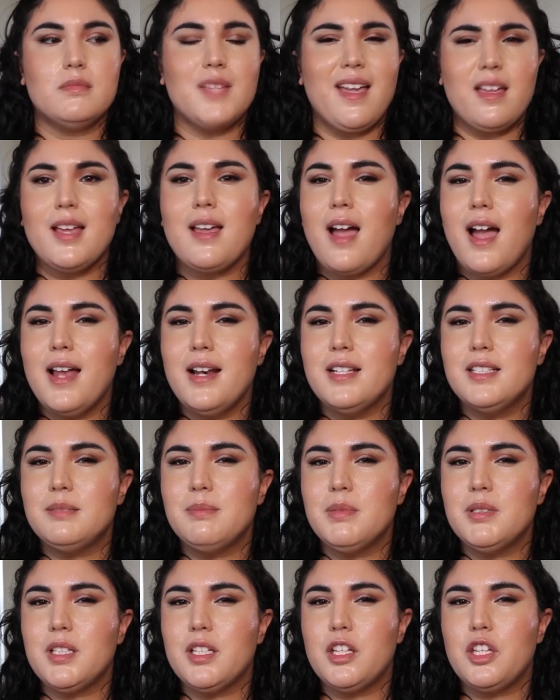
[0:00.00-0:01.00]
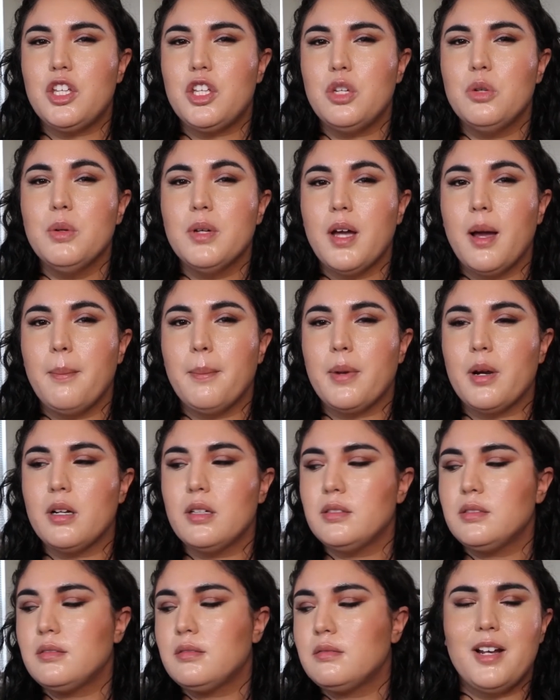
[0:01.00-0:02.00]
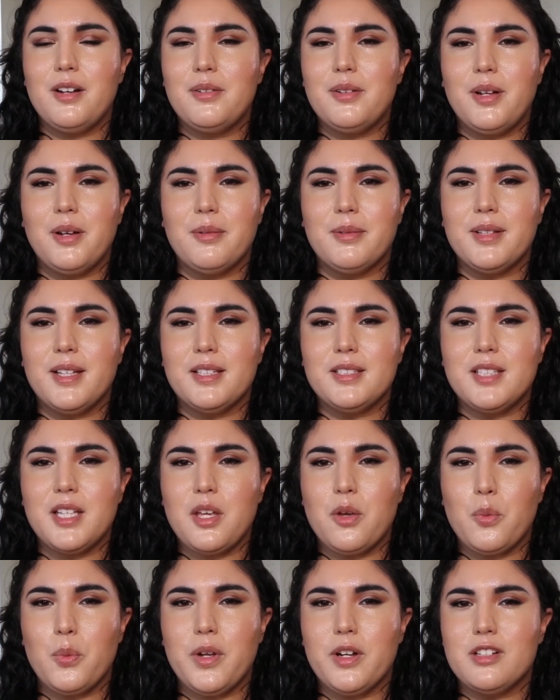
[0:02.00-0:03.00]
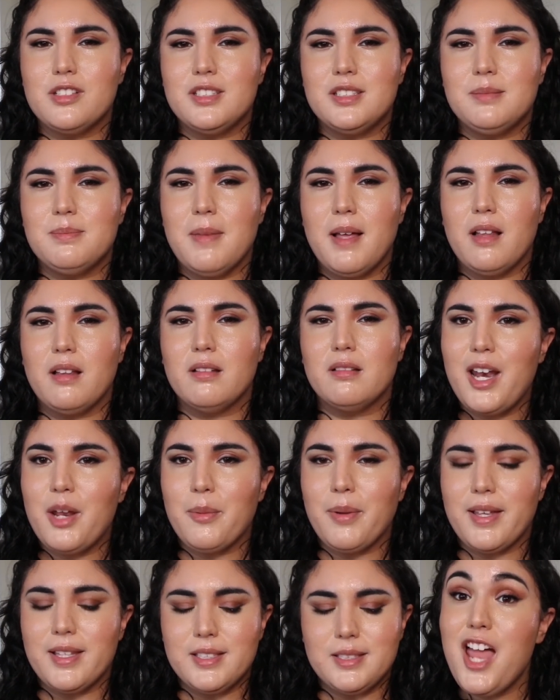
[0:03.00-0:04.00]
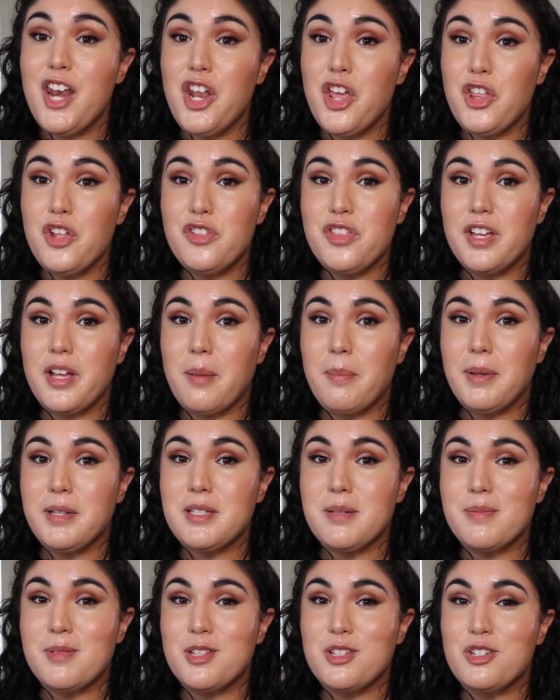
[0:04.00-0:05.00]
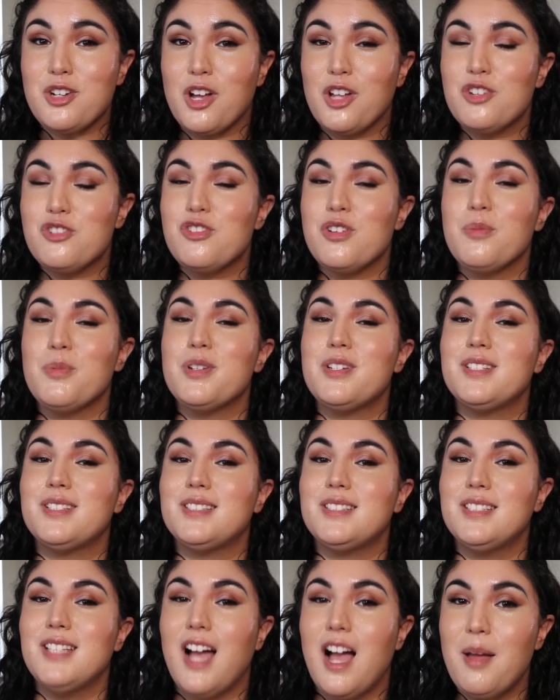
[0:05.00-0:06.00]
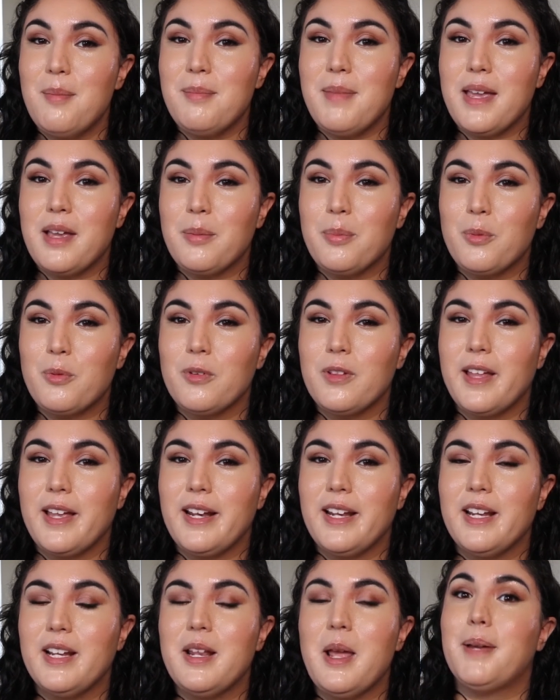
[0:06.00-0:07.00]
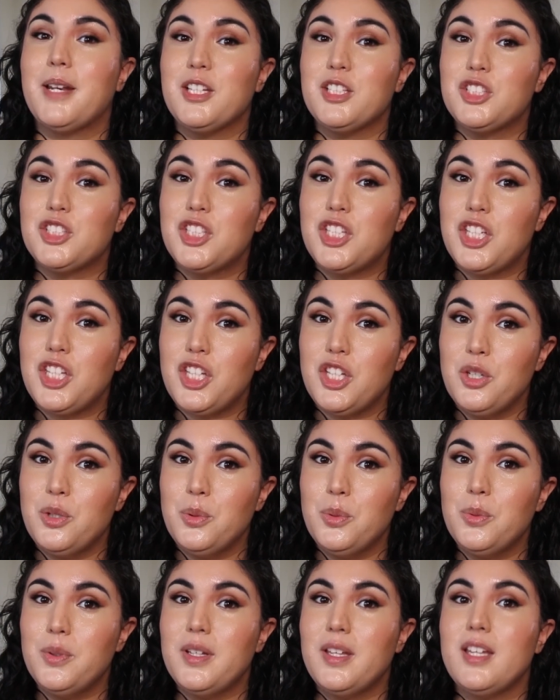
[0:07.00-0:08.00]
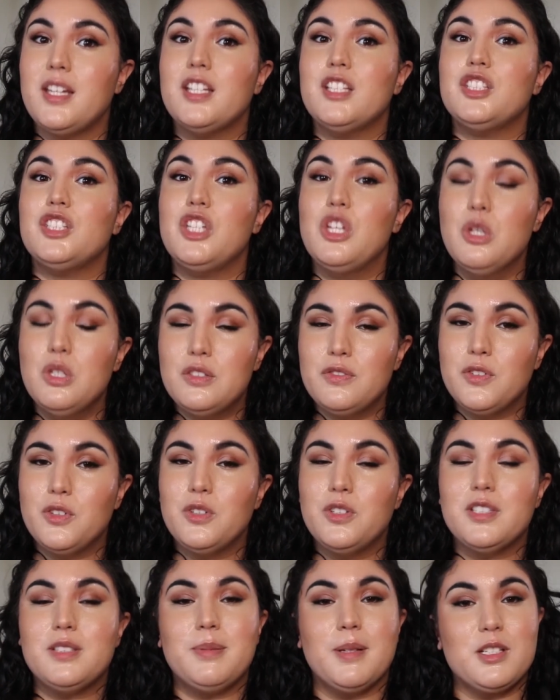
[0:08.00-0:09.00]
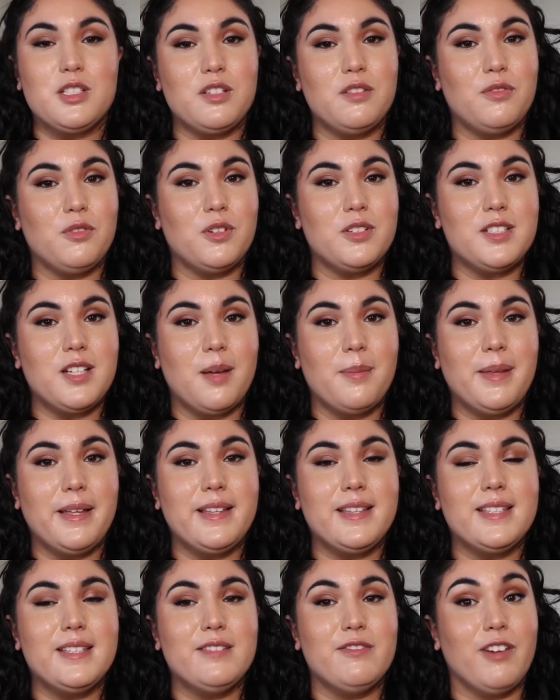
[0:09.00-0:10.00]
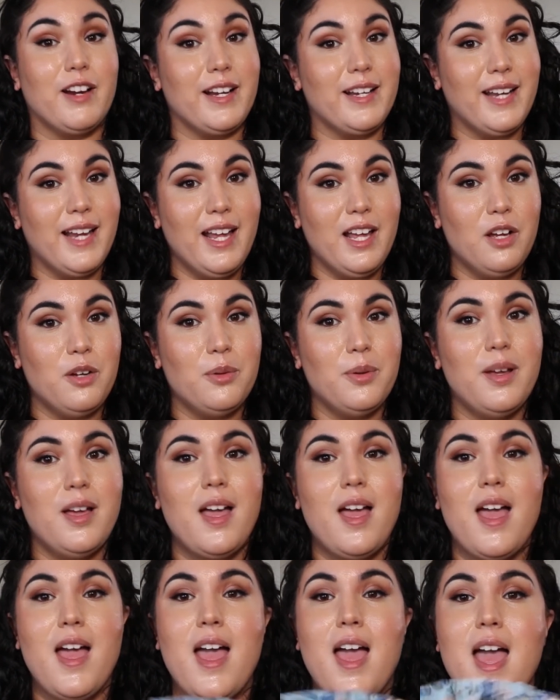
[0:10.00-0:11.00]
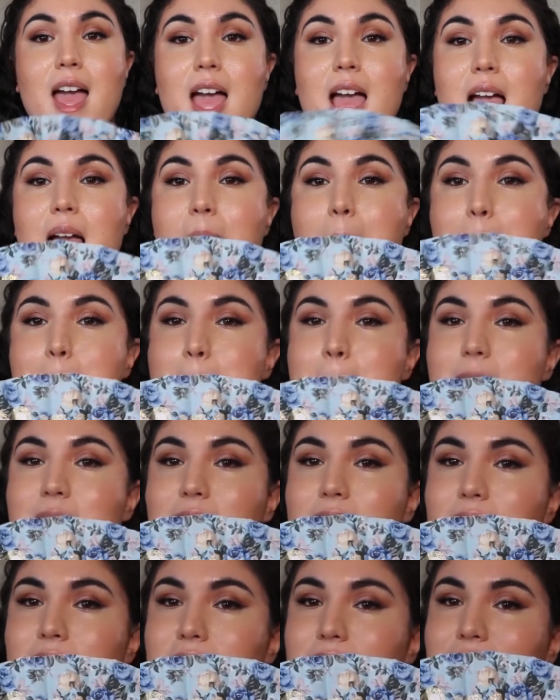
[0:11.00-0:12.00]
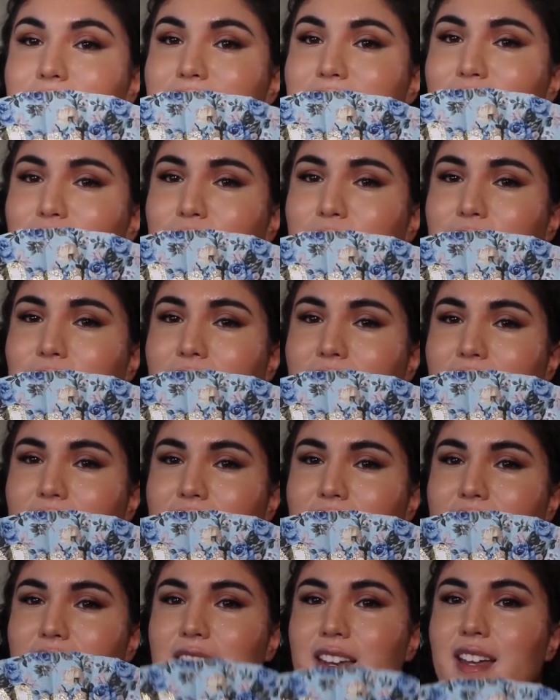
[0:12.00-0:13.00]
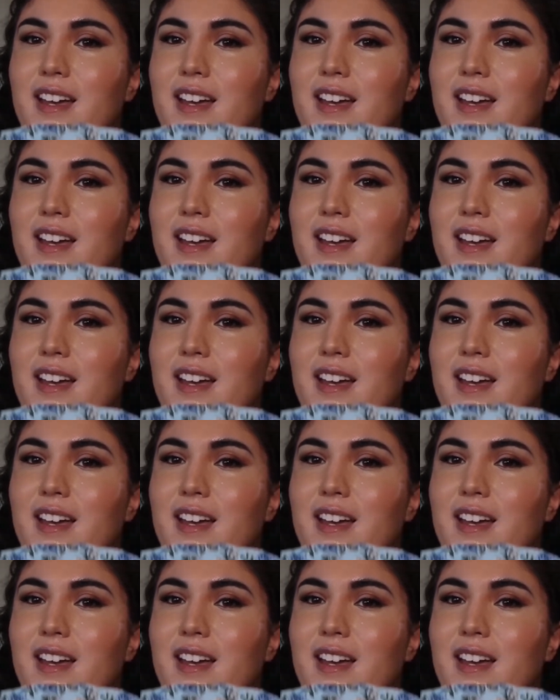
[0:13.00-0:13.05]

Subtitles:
It kind of smells like cucumbers. I don't know, it has like a weird smell. Anyways, another thing I picked up at the Dollar Tree, which is not makeup related, but is cute and is useful, especially for a time like right now, is this little fan.